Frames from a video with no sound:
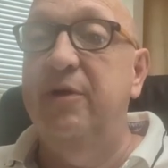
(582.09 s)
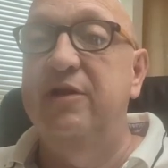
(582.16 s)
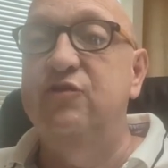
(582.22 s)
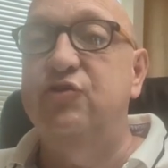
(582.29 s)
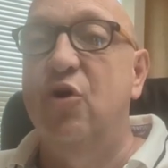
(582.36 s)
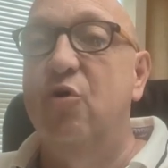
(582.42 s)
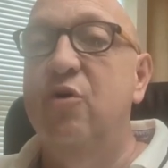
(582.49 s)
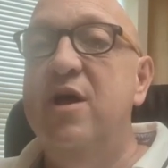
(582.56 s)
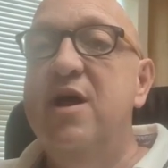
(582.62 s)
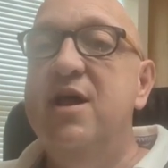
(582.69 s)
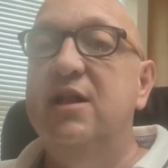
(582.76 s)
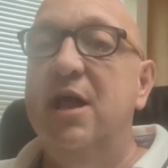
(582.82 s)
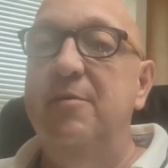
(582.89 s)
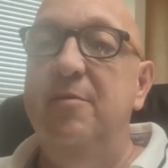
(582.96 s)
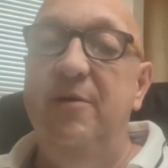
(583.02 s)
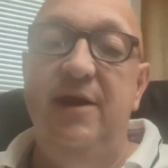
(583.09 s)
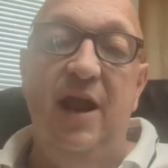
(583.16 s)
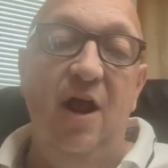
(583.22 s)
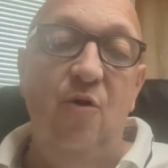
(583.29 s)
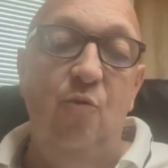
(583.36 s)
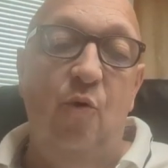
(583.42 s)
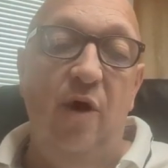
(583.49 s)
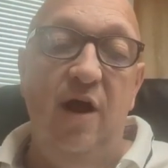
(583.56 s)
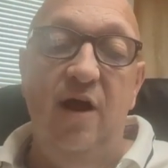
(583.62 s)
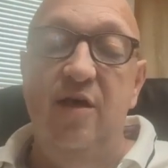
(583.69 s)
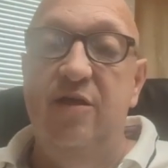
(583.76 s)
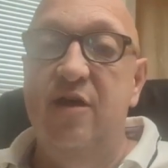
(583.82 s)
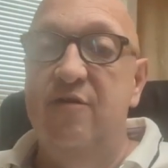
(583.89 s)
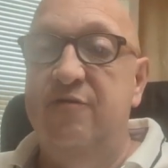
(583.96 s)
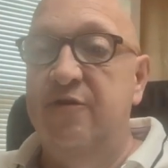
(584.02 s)
And so let me begin
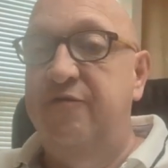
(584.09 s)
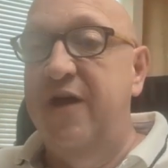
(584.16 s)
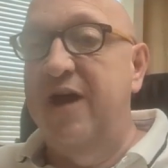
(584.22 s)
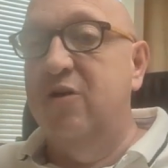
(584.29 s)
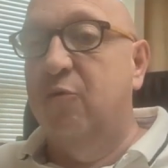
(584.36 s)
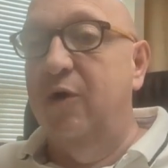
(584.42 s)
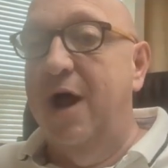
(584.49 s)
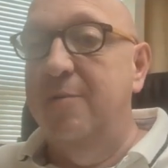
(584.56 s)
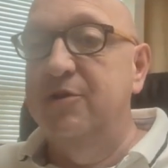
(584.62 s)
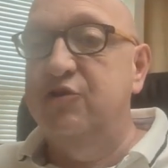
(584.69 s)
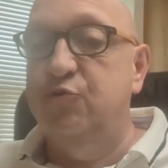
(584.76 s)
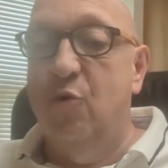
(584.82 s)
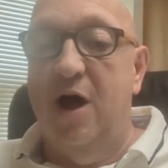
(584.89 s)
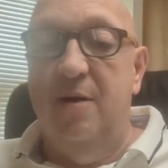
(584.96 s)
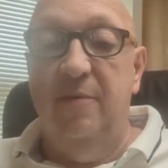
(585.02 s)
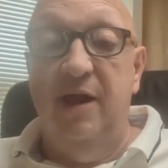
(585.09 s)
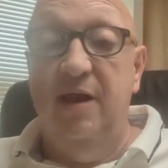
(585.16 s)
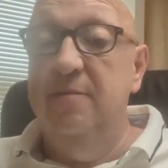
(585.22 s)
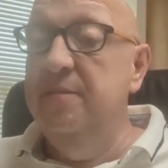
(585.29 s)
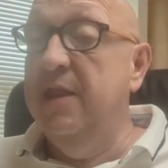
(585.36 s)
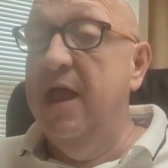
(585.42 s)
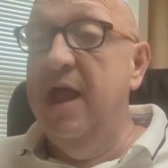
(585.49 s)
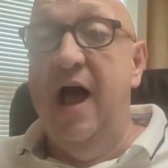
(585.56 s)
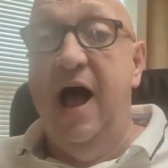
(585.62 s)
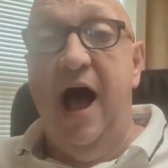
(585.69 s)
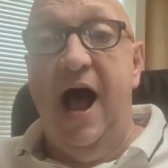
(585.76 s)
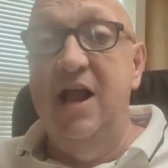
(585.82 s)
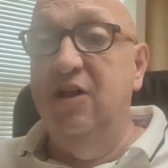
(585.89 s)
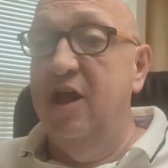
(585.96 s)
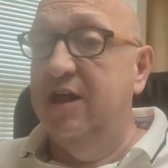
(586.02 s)
with Vivek Ramaswamy.
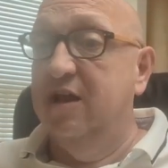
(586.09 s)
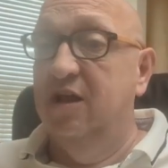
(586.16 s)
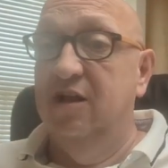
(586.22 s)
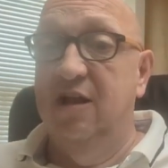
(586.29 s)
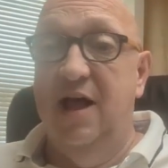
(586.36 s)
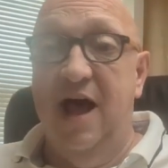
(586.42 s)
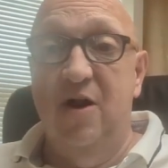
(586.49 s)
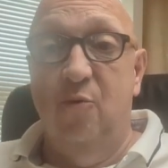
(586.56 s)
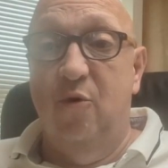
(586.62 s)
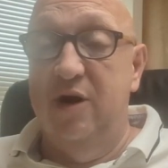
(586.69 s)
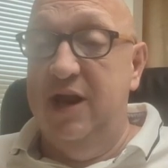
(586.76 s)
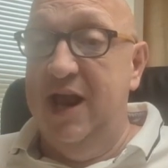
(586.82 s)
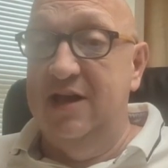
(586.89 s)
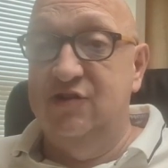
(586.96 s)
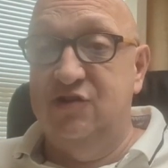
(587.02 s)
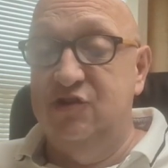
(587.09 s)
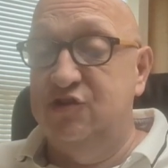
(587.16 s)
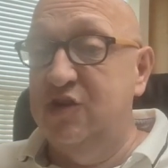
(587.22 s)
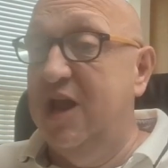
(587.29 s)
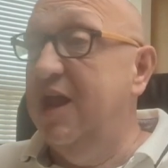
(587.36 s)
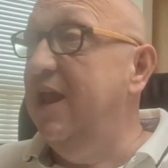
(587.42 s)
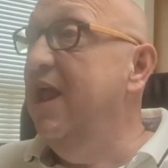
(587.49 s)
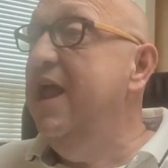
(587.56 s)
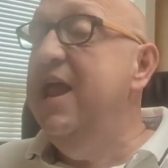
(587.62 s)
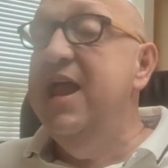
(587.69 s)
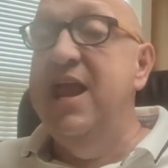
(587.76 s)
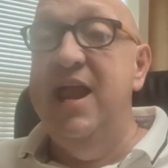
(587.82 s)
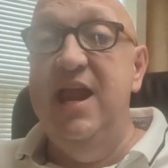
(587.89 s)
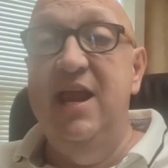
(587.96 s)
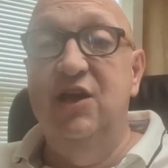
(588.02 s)
I like a lot of what he has to say.
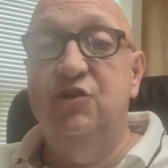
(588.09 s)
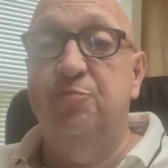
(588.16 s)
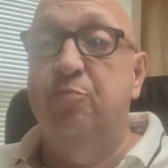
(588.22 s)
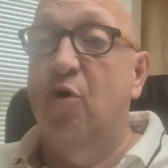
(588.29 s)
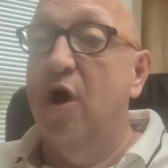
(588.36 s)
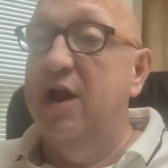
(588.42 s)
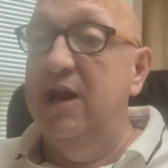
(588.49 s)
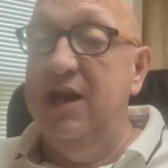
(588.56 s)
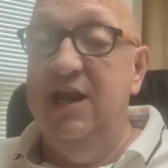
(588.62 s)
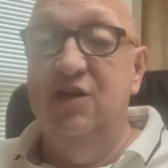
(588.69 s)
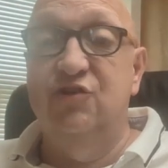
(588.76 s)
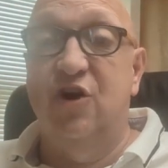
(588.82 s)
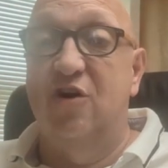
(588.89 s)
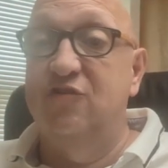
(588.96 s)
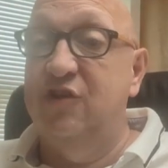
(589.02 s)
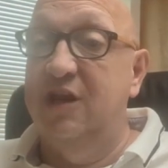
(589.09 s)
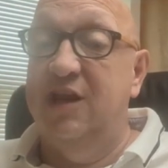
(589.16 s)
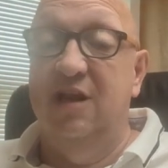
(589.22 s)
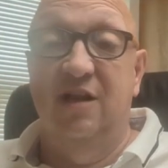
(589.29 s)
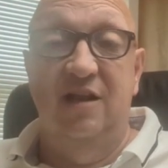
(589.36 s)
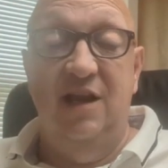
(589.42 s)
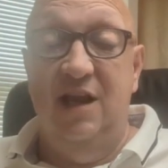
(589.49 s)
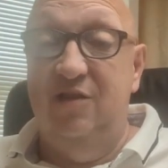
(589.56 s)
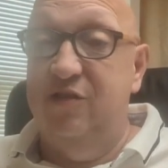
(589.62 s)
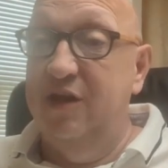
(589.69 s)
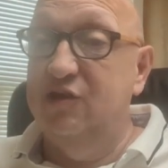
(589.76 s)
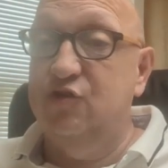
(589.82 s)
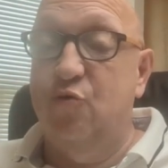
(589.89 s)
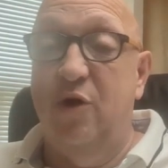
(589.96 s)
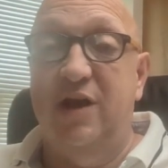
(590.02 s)
He is bright. He is articulate. He
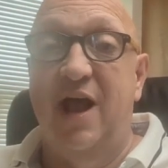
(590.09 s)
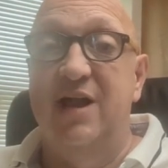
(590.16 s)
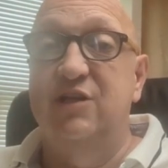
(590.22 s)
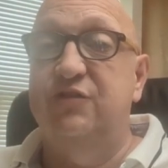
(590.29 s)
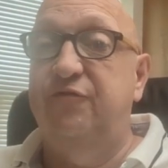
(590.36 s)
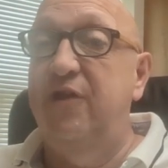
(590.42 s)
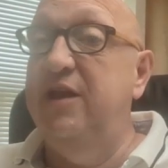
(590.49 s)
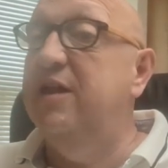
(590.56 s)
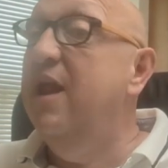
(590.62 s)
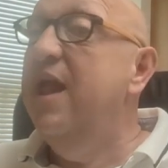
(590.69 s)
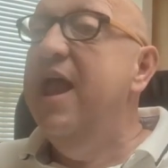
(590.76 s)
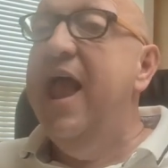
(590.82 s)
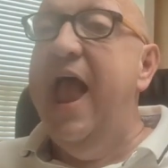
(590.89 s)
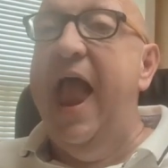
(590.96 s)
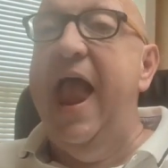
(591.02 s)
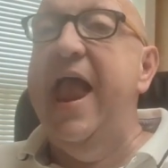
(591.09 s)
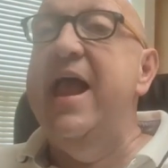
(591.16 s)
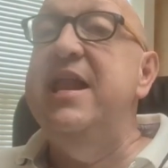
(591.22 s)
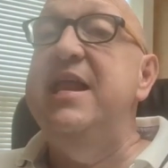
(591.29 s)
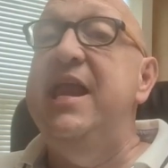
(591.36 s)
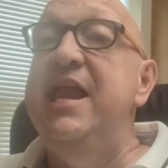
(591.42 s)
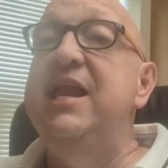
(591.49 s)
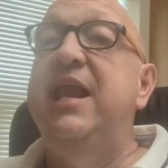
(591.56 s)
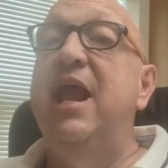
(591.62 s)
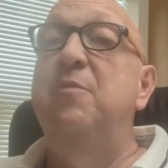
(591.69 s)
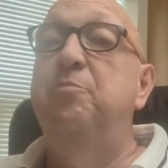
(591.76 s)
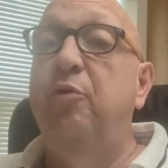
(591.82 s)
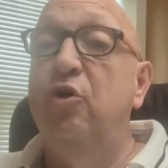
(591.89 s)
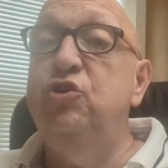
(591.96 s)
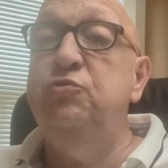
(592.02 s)
thinks quick on his feet. And he can
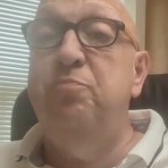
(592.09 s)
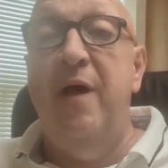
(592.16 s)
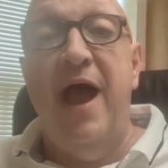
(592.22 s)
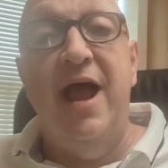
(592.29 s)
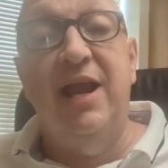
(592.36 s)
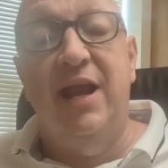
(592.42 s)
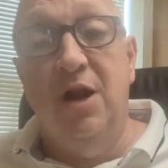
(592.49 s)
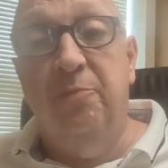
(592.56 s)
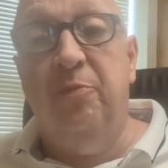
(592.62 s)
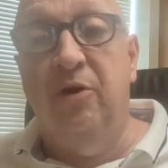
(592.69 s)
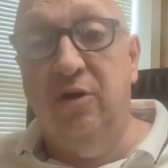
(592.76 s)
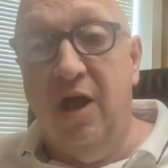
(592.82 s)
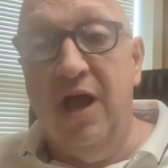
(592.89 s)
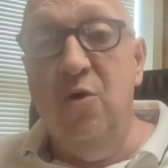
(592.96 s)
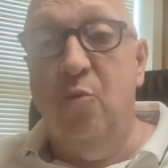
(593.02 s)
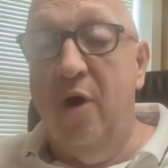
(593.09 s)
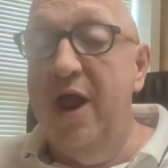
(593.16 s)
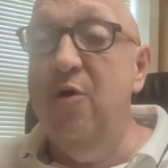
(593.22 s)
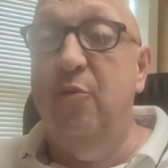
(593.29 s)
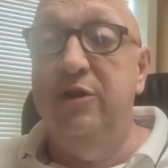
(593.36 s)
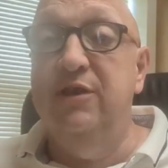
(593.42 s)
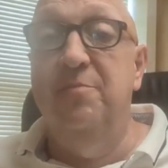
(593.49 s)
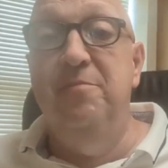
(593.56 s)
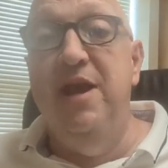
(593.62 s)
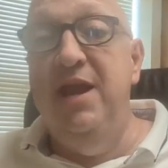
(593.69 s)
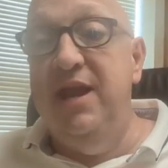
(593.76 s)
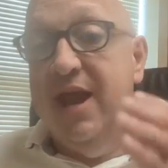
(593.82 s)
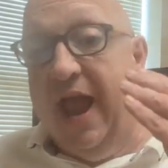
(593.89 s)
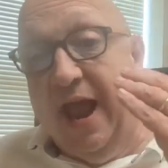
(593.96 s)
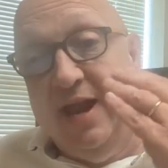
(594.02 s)
push back in a polite way with the
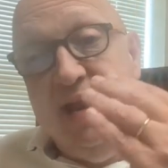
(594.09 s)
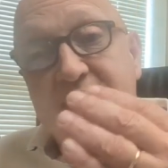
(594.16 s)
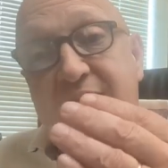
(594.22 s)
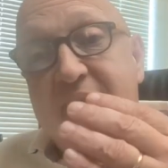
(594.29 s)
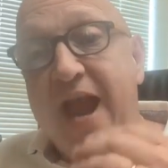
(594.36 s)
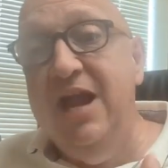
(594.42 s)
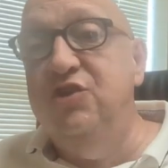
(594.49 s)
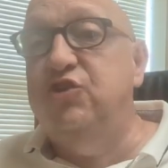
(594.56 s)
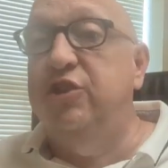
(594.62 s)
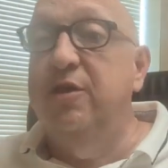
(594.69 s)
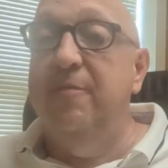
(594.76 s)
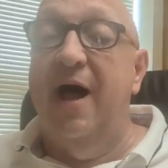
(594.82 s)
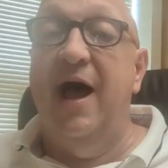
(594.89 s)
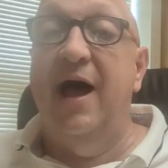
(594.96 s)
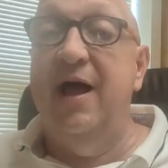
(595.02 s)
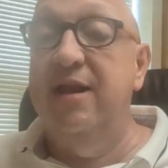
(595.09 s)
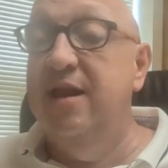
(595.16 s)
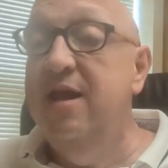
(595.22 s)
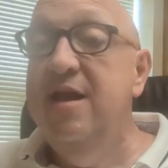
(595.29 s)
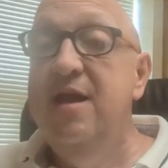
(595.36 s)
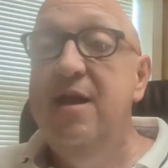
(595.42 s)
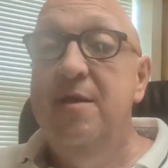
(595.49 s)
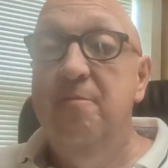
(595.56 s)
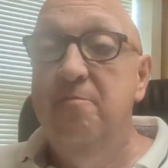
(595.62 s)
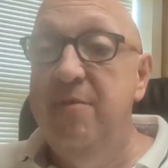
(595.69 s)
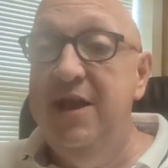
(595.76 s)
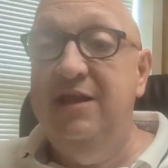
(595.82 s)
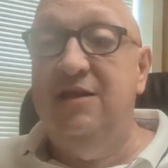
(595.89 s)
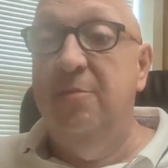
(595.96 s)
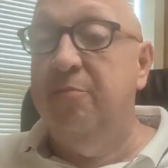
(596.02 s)
media and engage them on
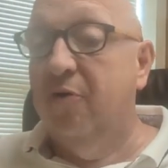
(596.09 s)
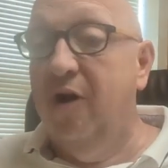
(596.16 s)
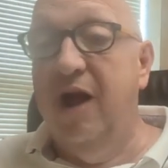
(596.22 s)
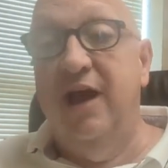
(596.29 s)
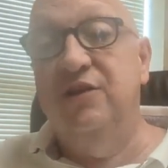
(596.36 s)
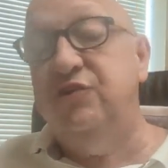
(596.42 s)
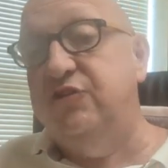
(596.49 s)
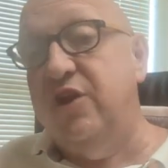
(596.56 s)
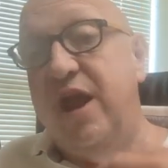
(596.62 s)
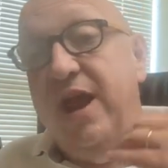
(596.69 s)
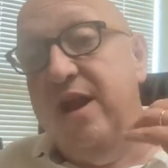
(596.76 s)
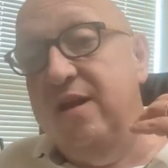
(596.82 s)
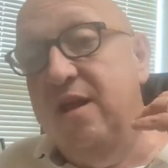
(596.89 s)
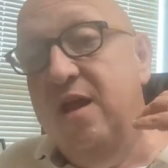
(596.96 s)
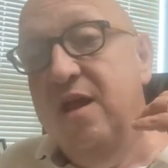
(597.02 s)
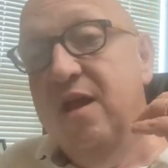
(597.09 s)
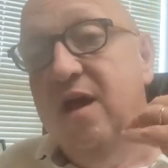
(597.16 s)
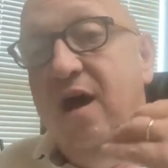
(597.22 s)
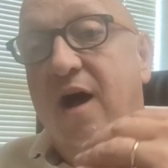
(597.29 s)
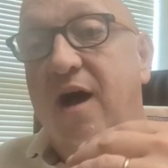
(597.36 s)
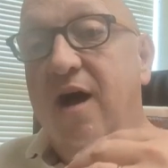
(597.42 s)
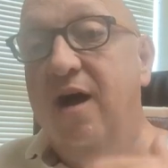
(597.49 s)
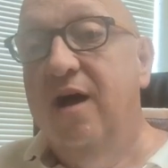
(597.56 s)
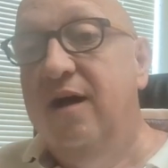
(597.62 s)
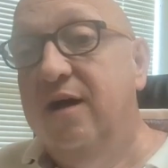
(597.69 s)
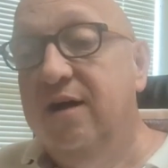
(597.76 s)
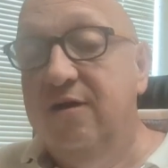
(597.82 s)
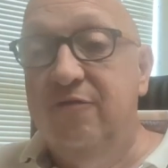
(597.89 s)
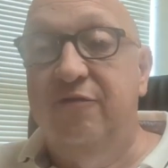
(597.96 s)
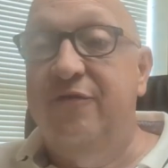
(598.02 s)
Meet the Press and
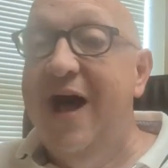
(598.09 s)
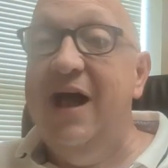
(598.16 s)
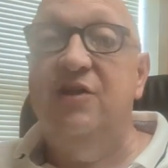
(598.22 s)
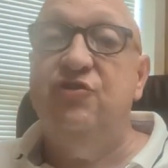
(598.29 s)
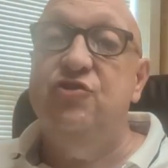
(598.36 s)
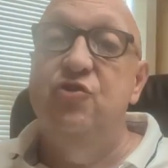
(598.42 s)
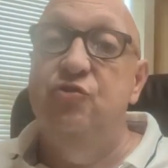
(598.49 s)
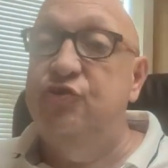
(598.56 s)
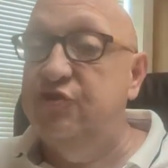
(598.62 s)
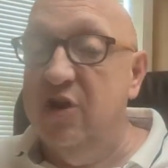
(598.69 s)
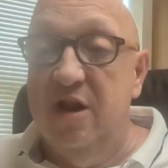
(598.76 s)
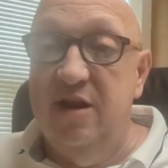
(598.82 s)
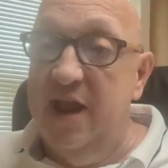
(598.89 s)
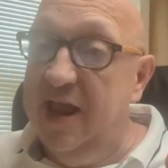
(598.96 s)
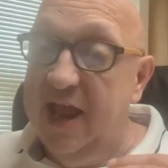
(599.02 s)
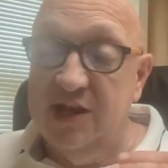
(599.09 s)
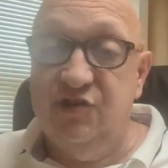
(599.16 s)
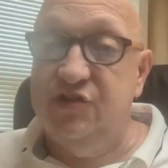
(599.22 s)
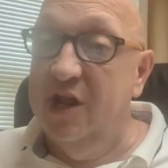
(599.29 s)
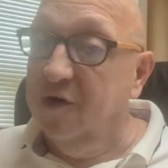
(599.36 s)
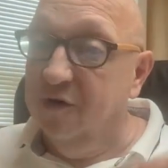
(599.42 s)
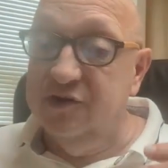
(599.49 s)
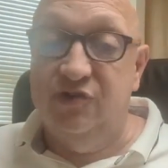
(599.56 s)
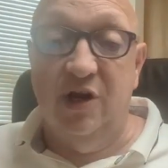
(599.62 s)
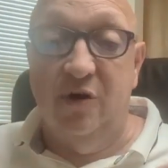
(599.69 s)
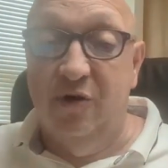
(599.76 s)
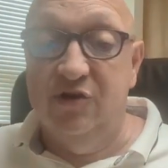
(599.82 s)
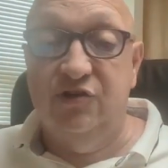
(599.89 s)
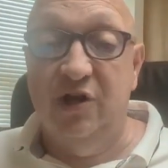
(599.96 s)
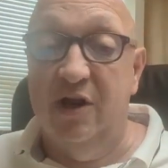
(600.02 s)
Fox News Sunday, et cetera, et
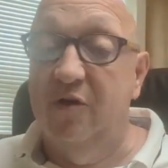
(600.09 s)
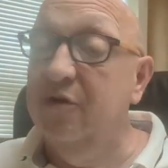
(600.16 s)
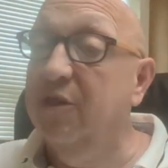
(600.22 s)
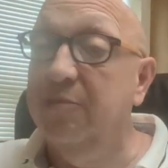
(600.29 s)
cetera, et cetera.